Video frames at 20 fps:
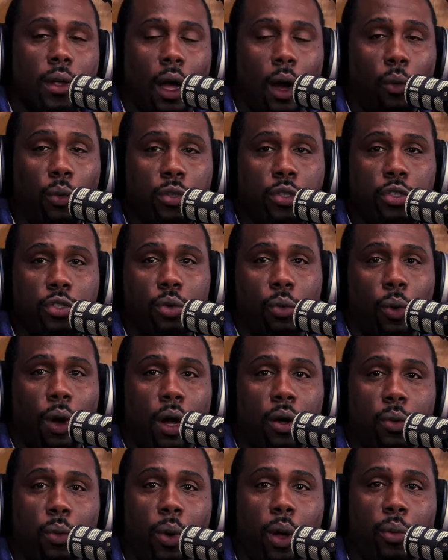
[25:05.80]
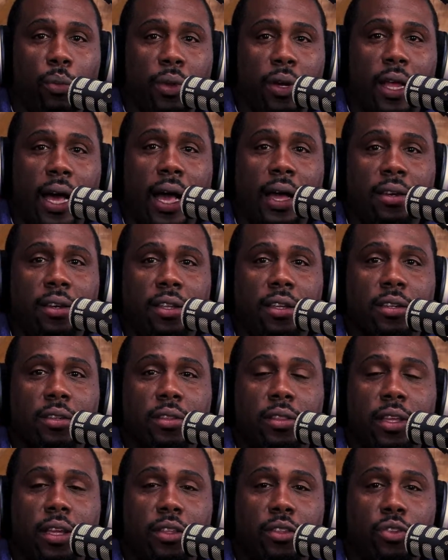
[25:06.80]
I want you to walk away with the idea
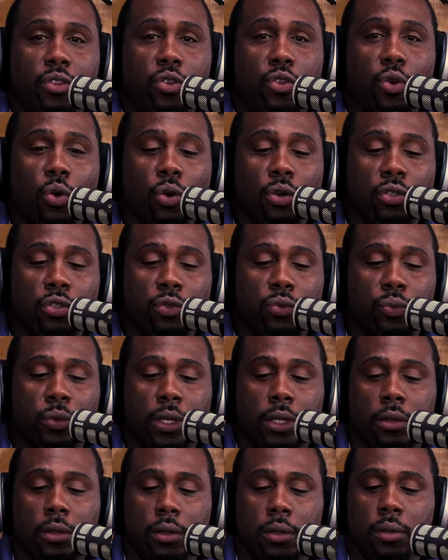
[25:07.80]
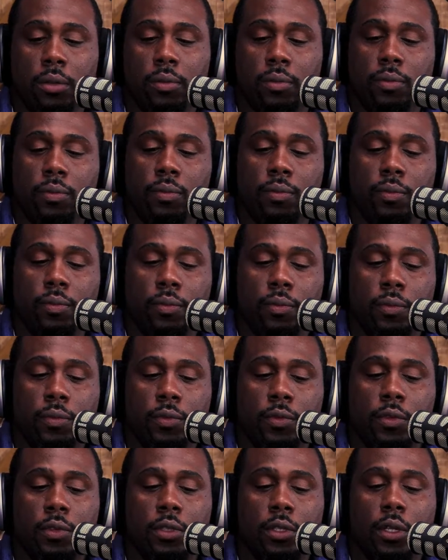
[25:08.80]
that your strength,
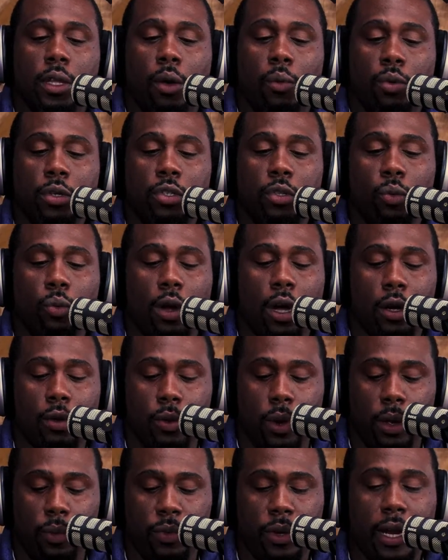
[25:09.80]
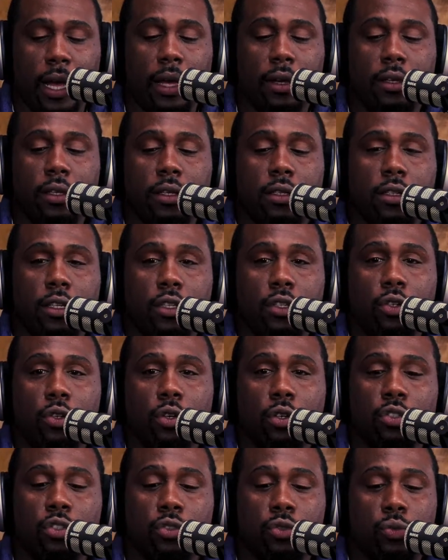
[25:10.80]
I want you to walk away with the idea that
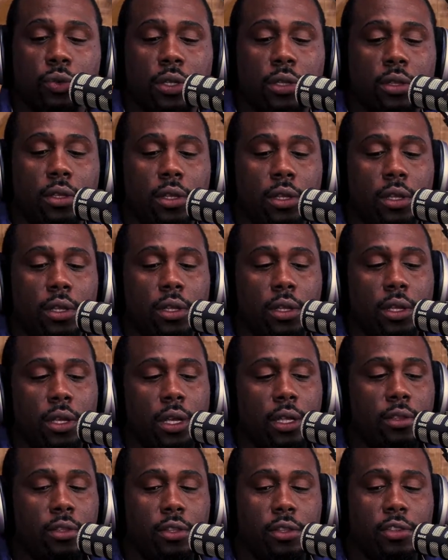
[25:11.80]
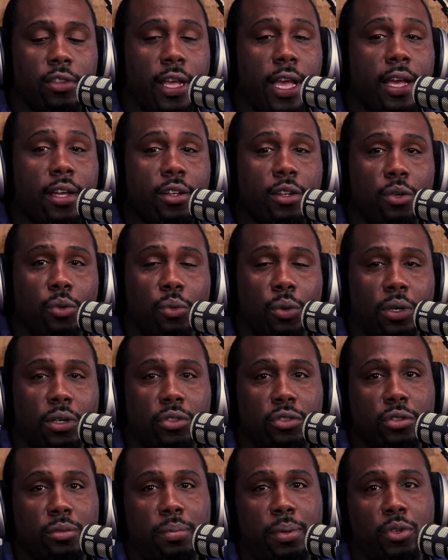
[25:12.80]
your strength is exactly what
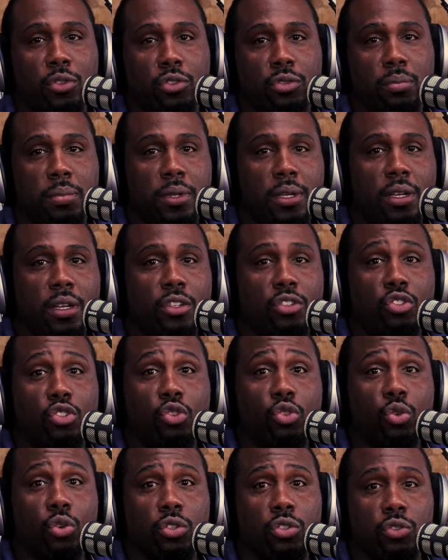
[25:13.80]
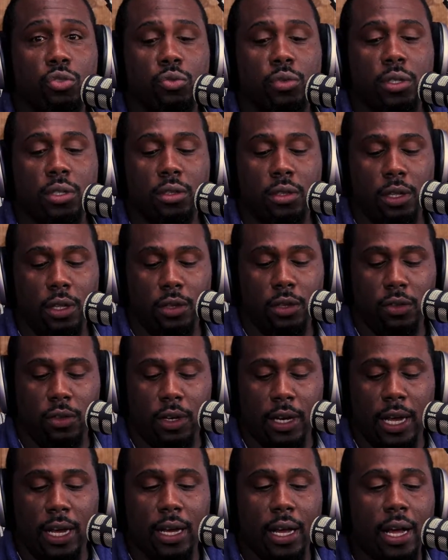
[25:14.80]
it's supposed to be. It's your strength. It's
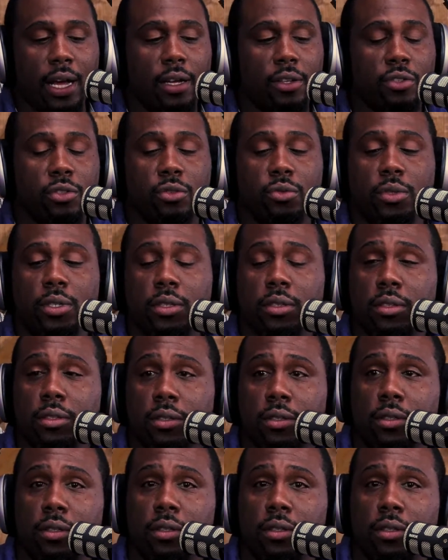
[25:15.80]
not God's strength.